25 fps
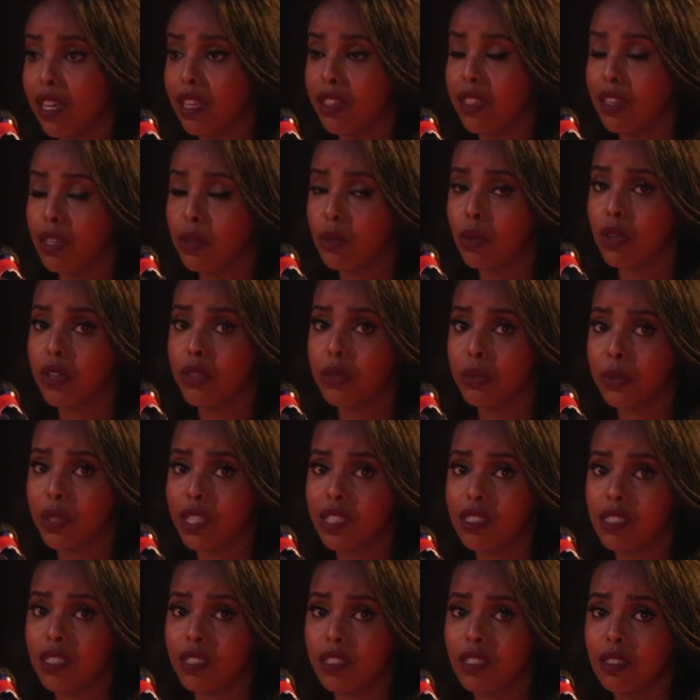I think one of
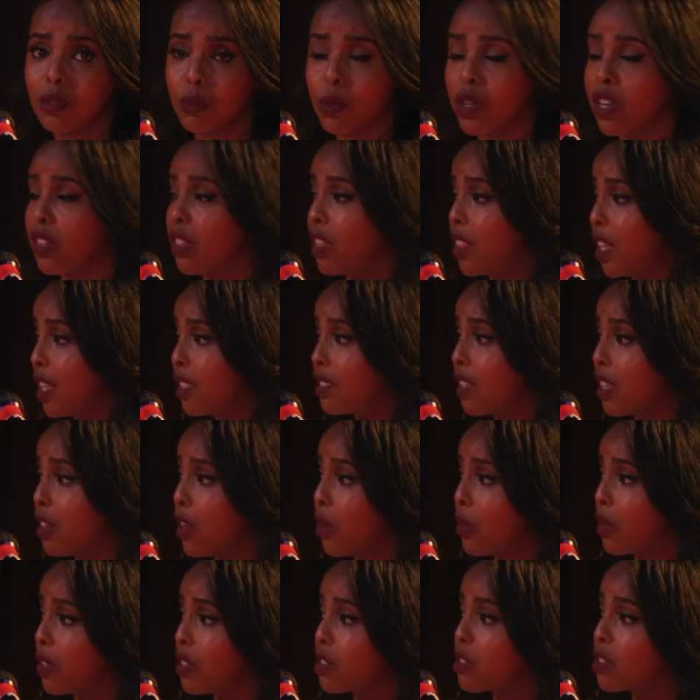the things I
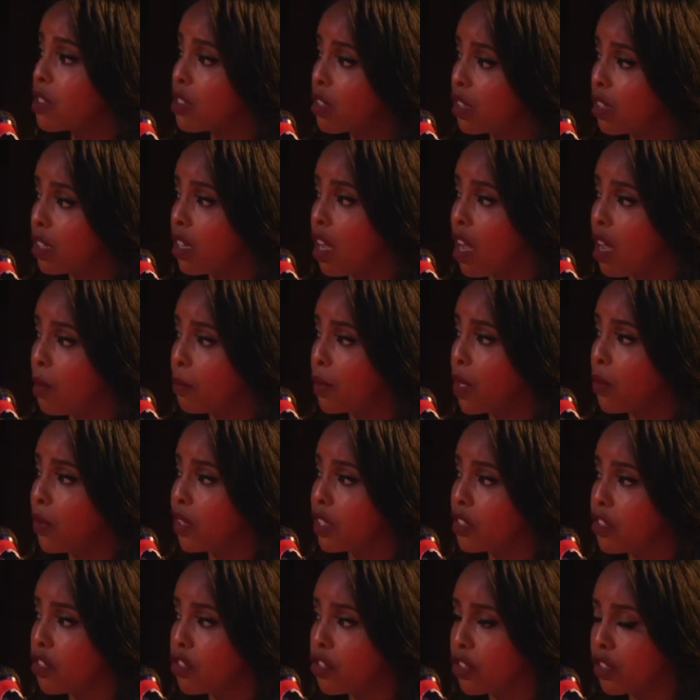noticed going
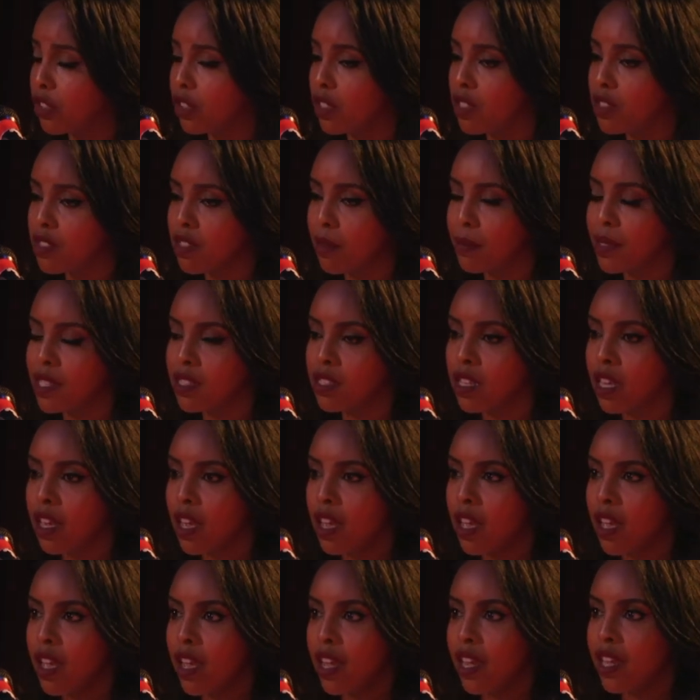into journalism is
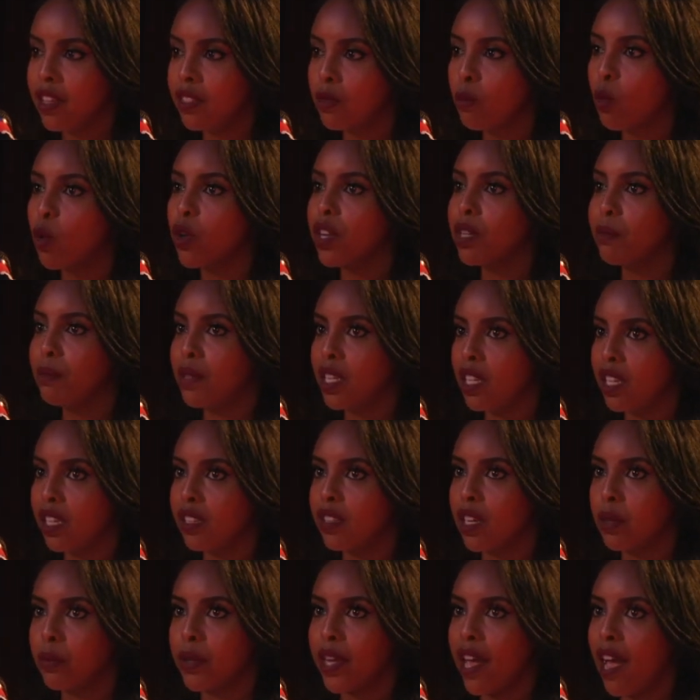in the morning meeting
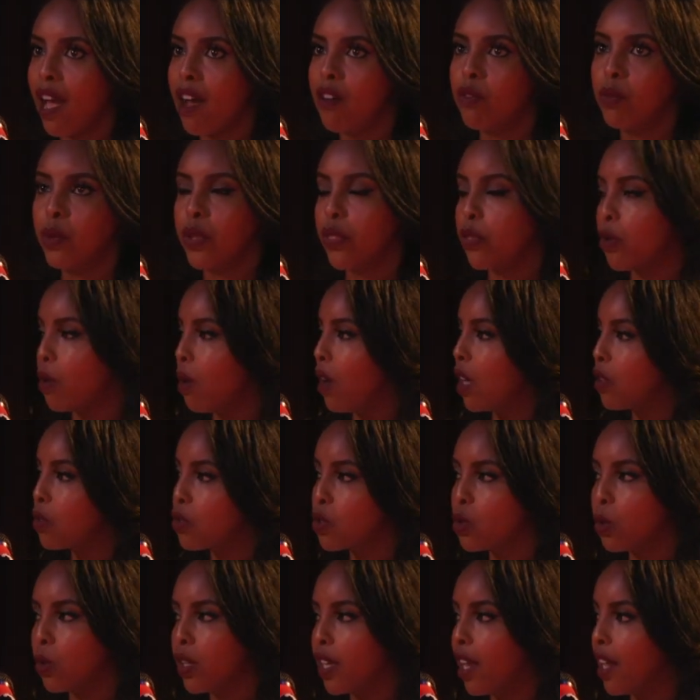that we have, we throw out
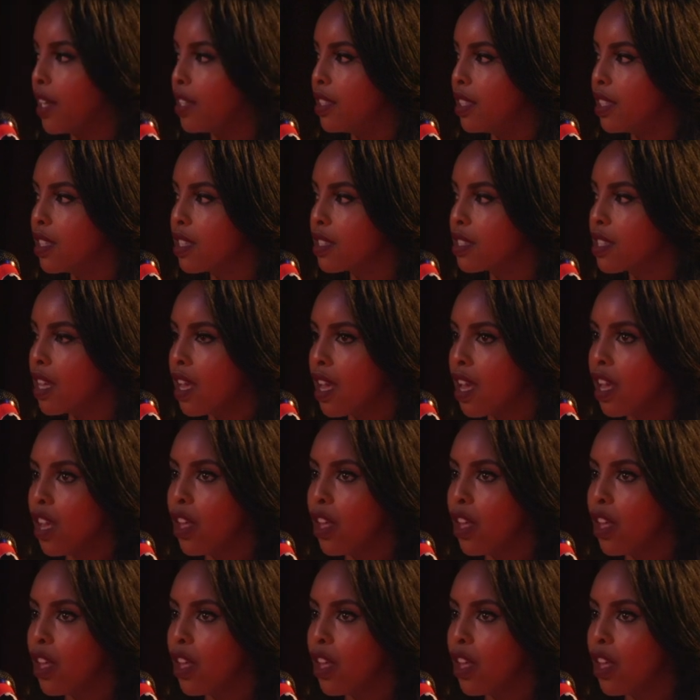story ideas.